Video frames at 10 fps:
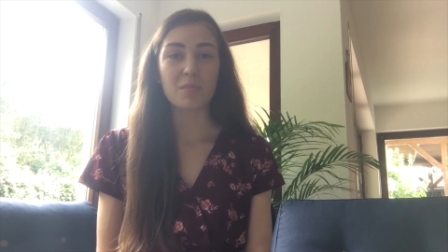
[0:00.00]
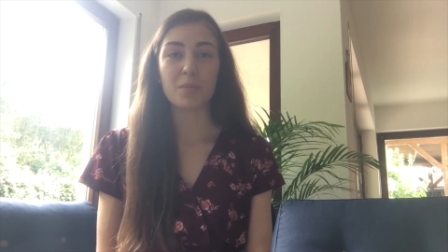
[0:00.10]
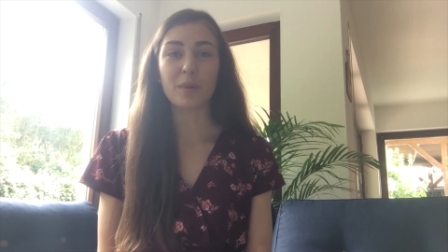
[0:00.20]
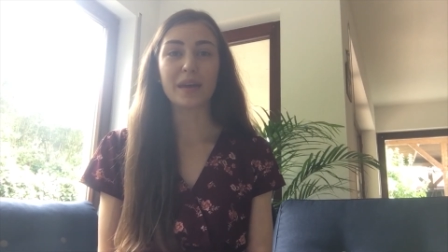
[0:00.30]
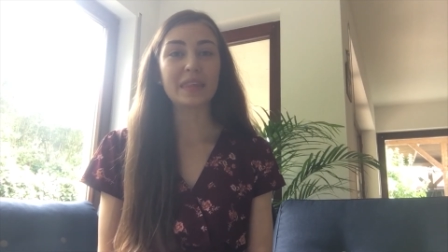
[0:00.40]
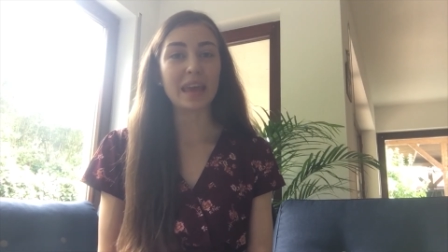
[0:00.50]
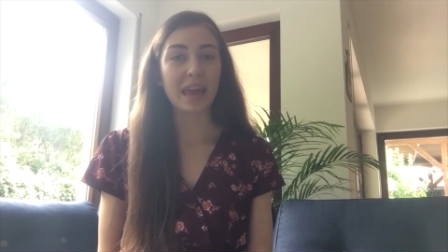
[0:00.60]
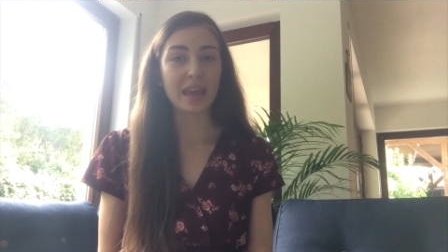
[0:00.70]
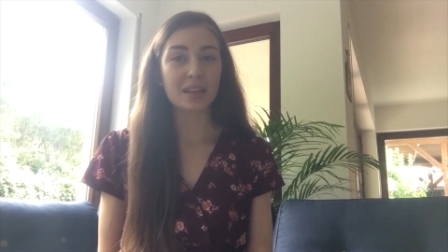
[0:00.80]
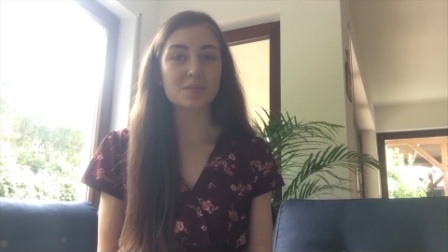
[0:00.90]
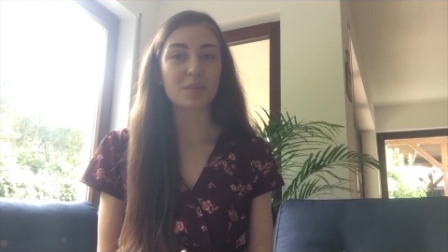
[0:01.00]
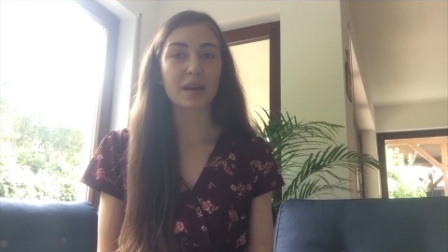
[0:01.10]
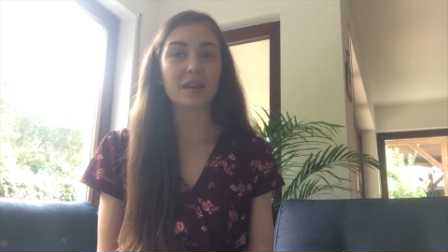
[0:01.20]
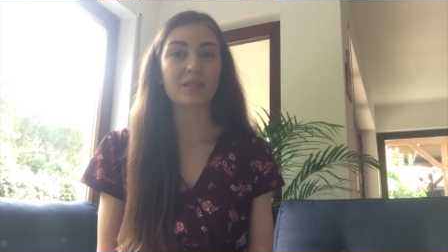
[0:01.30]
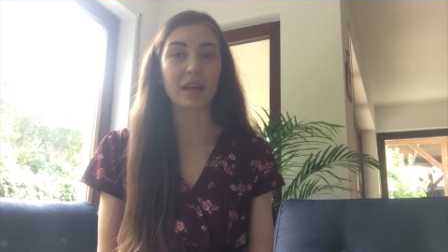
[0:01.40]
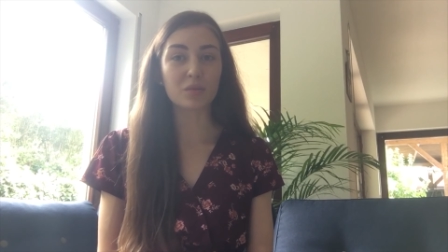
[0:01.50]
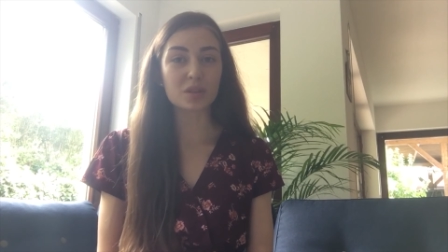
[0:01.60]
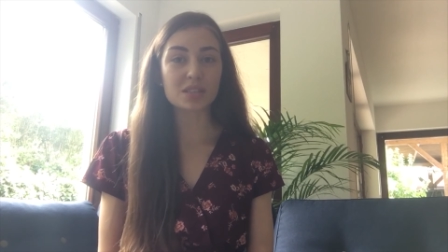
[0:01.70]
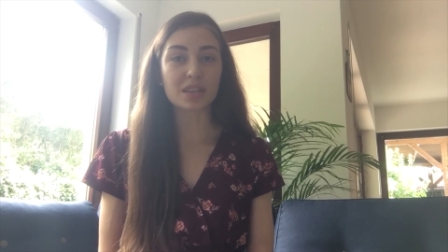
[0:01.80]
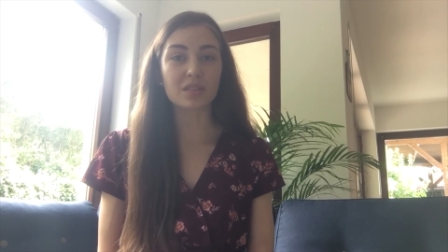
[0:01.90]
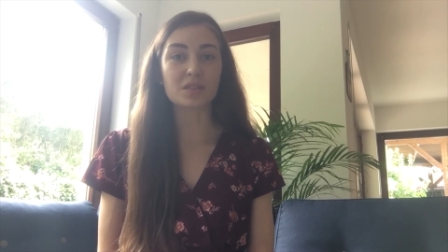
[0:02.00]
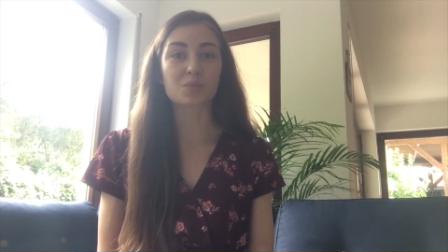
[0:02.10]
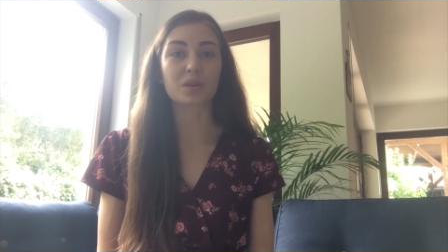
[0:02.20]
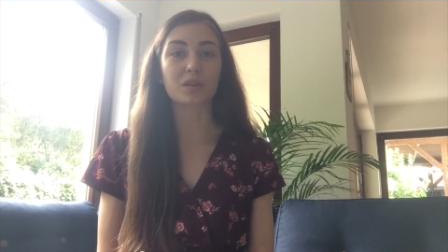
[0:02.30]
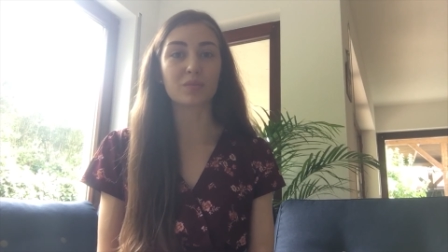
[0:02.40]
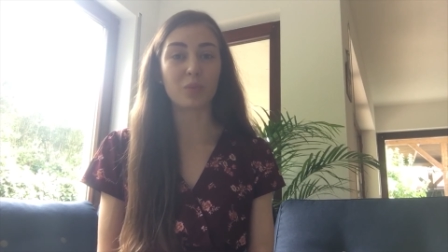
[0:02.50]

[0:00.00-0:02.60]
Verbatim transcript: but by the end, my language skills were